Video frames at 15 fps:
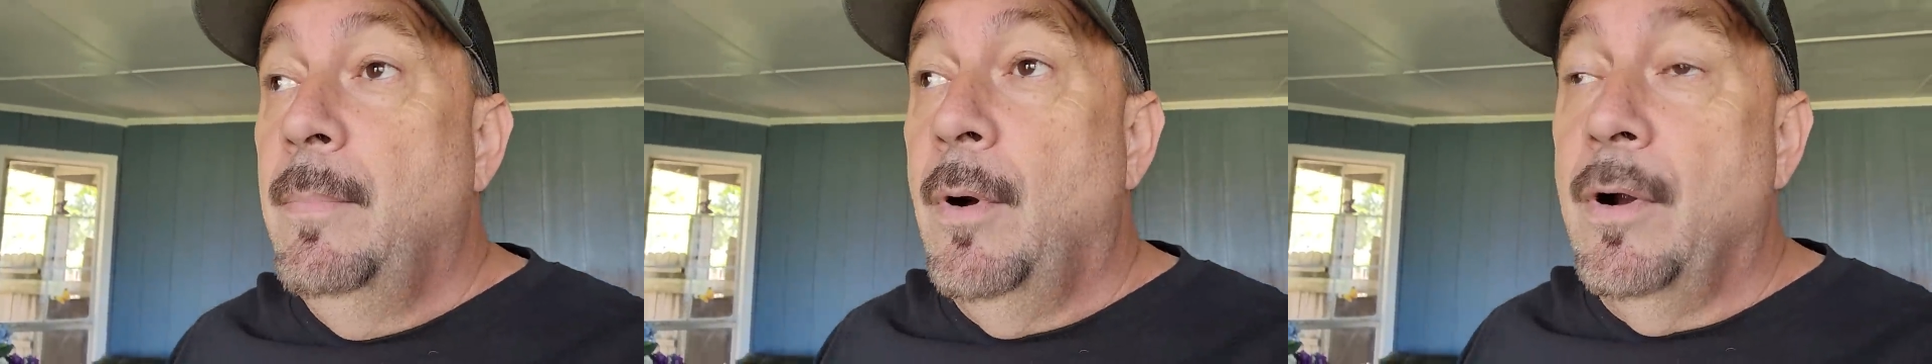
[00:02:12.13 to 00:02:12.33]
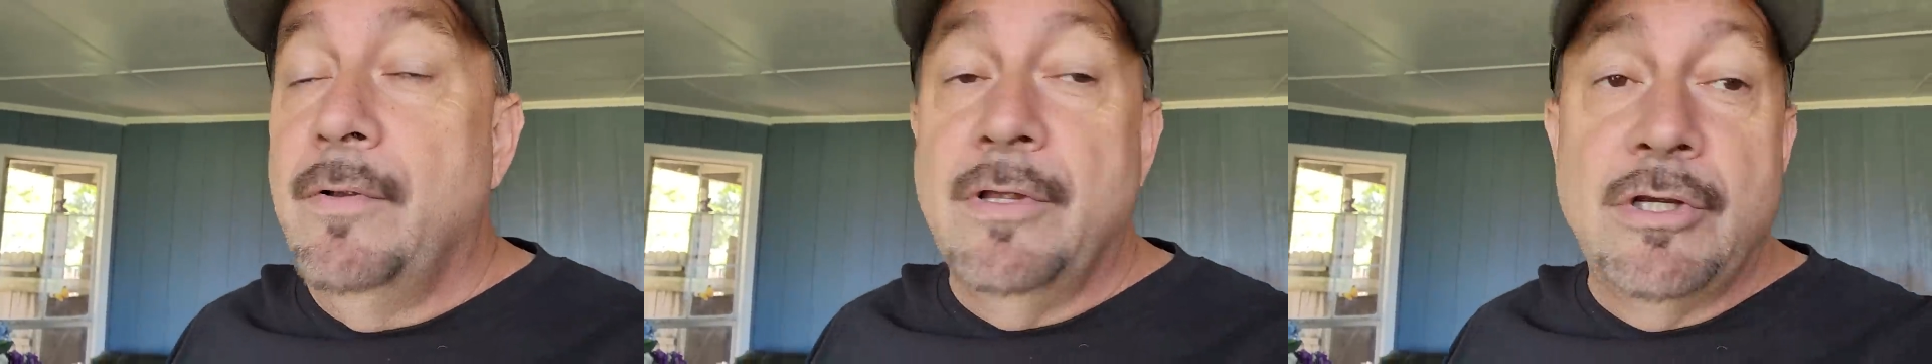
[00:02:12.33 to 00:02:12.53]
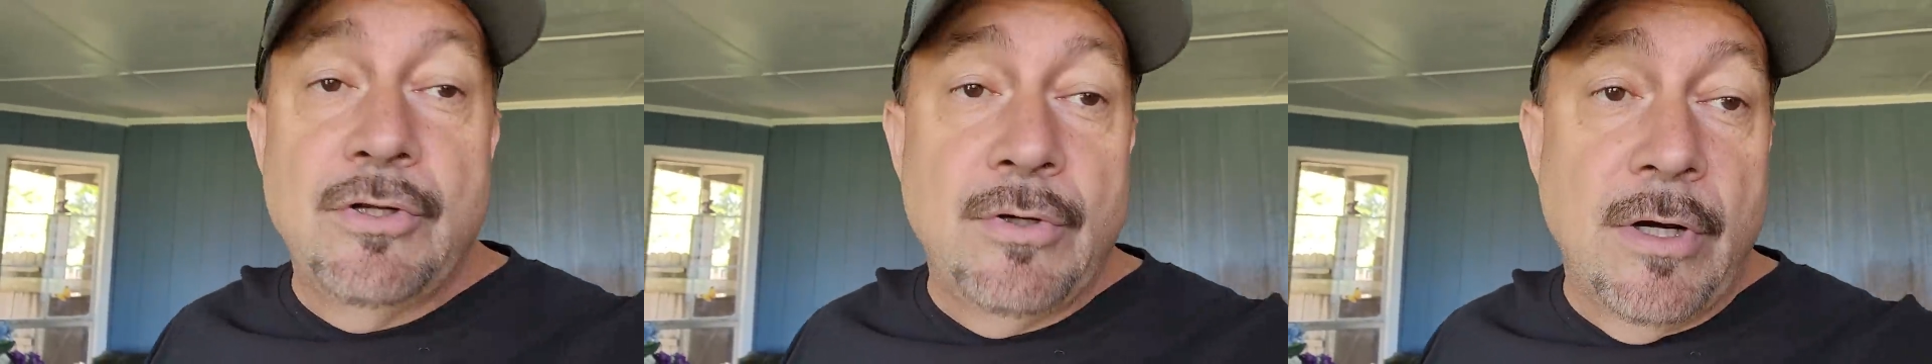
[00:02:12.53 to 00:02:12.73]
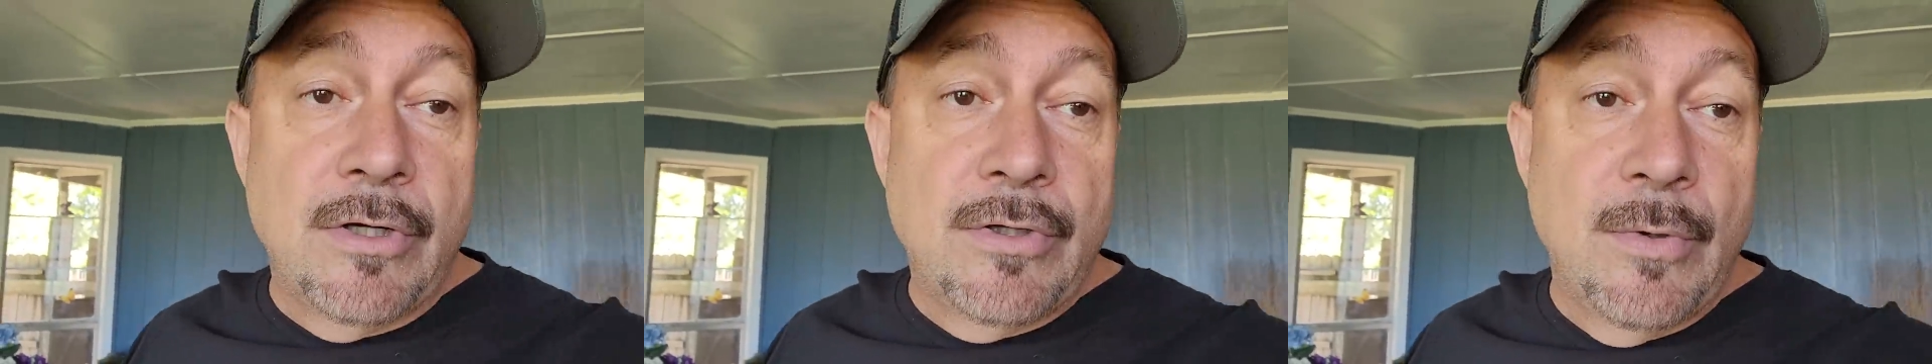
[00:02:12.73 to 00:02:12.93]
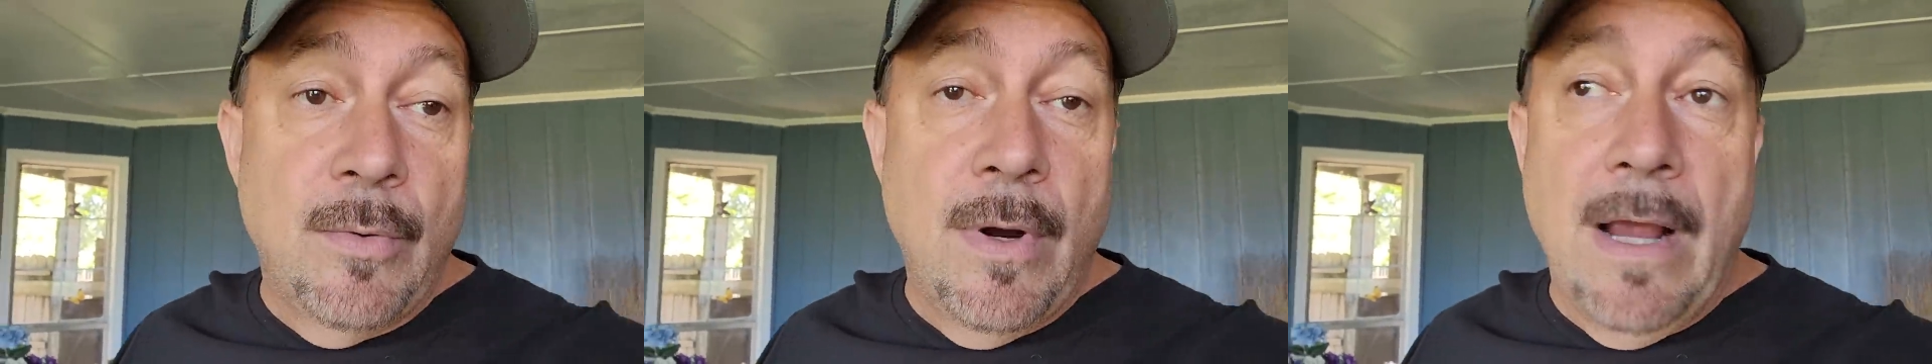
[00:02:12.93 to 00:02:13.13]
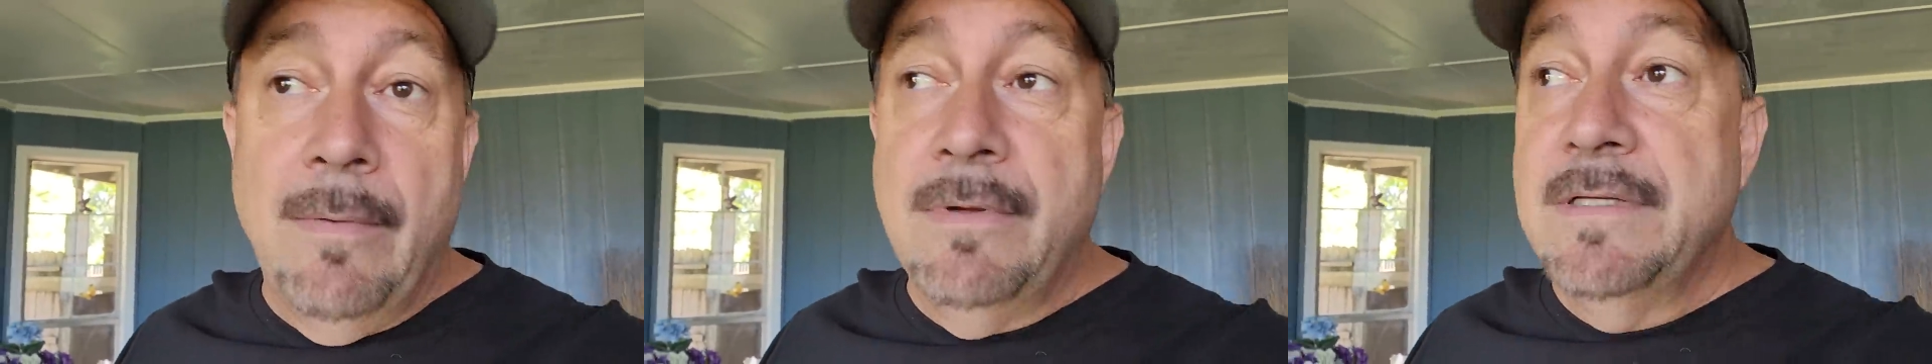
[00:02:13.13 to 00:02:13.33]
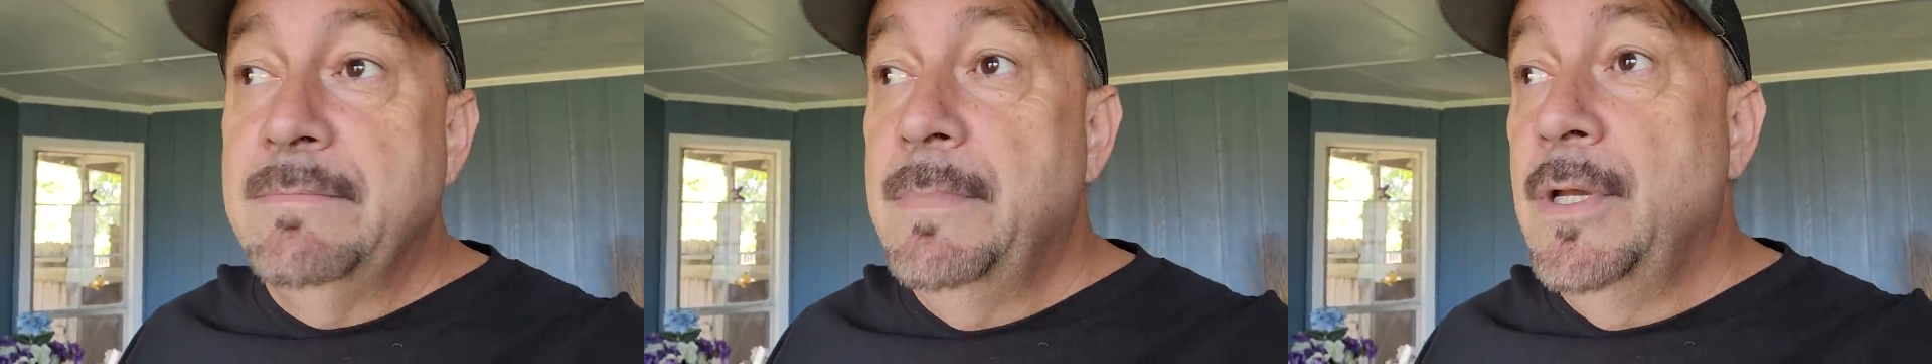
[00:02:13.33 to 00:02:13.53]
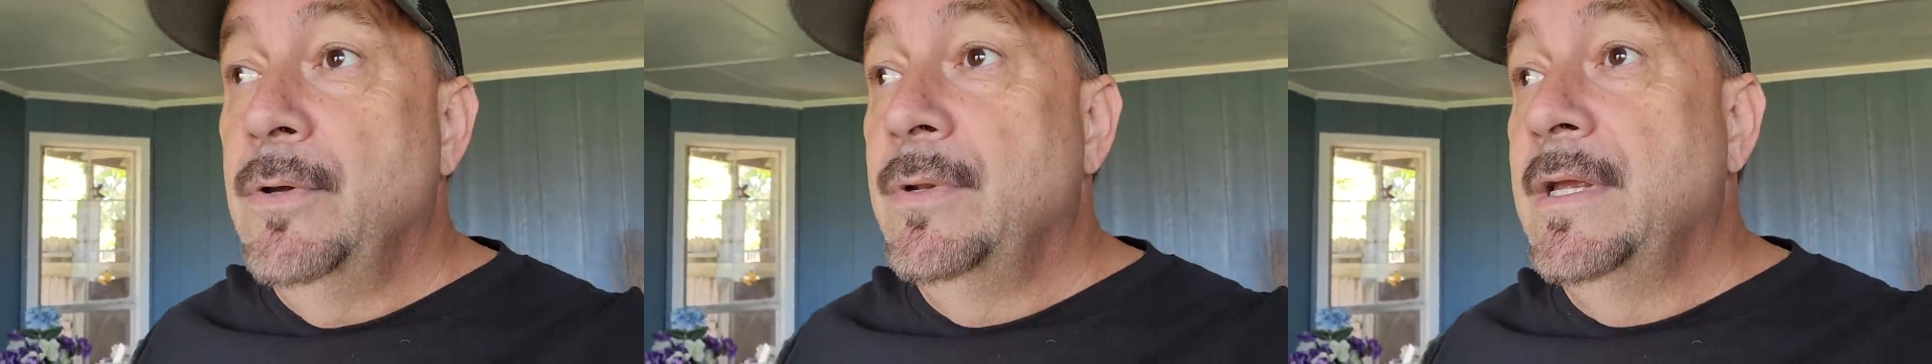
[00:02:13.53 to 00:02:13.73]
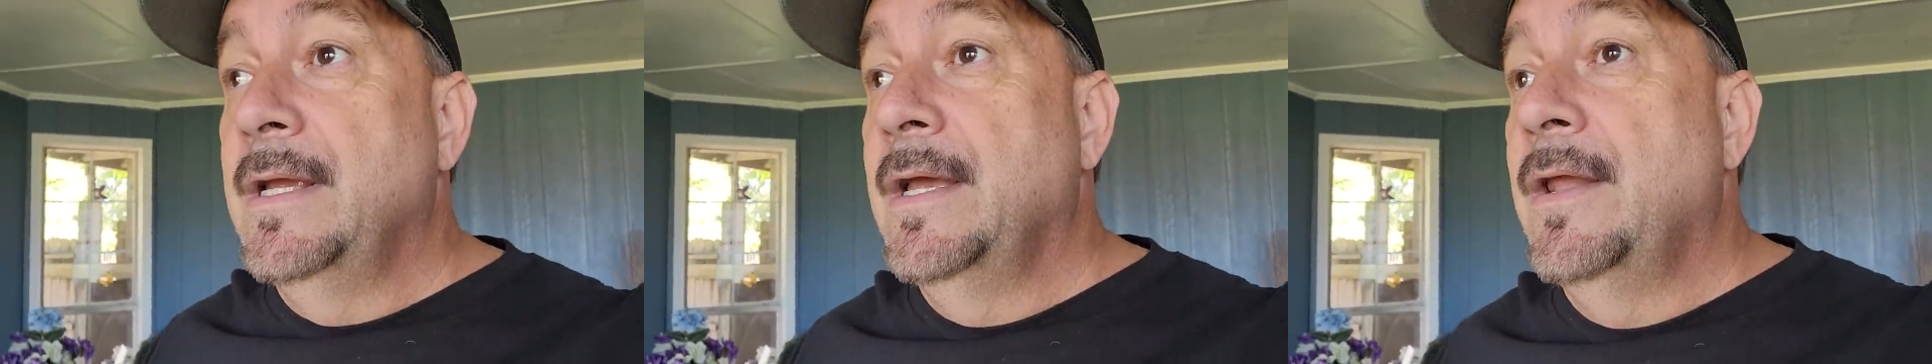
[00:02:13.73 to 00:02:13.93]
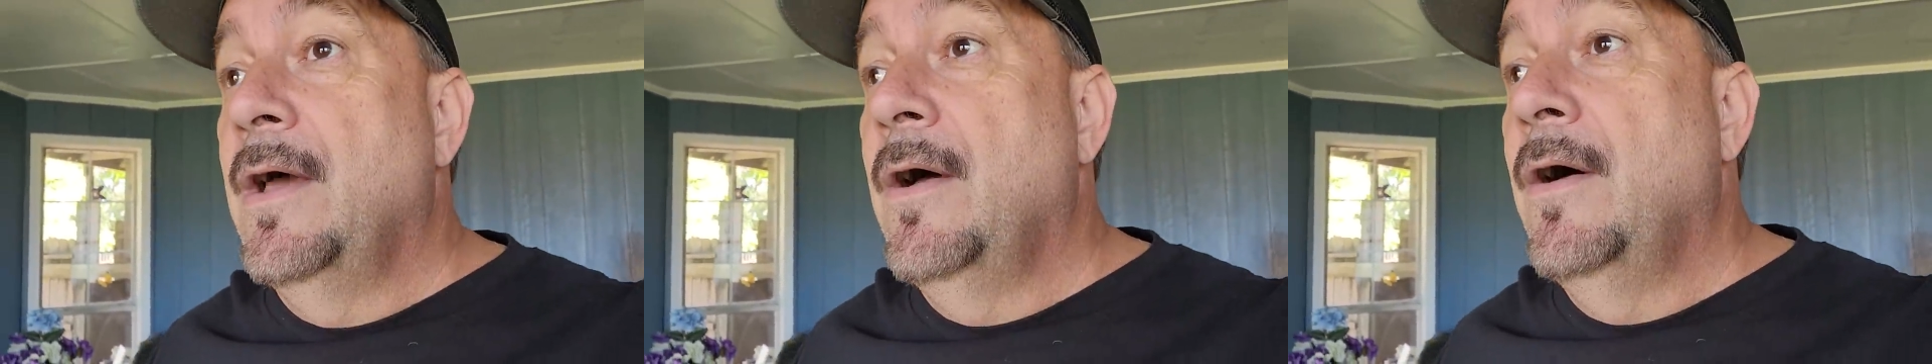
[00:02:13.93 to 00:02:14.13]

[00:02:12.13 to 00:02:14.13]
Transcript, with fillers: part of the structure where I was building and